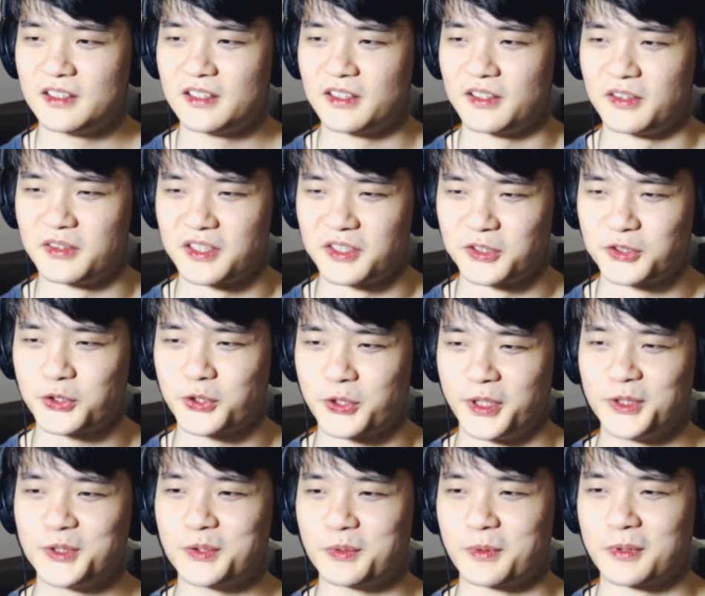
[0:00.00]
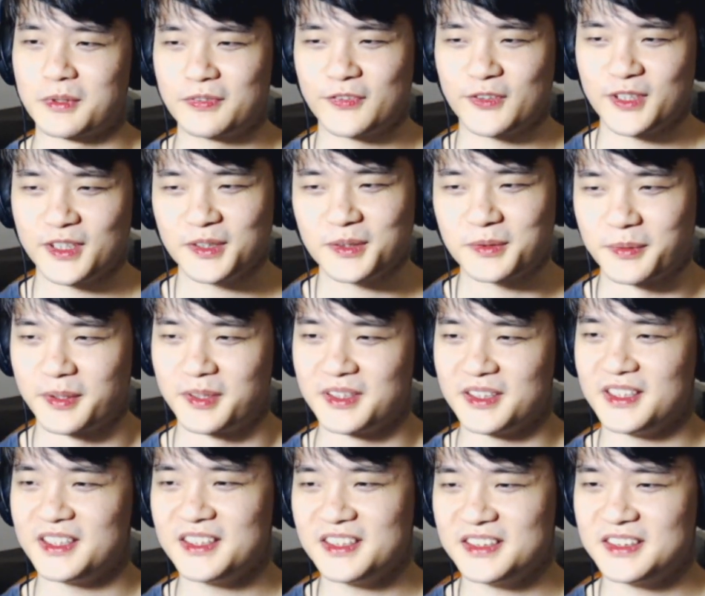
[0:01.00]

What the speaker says: Using trench warfare? Rarely?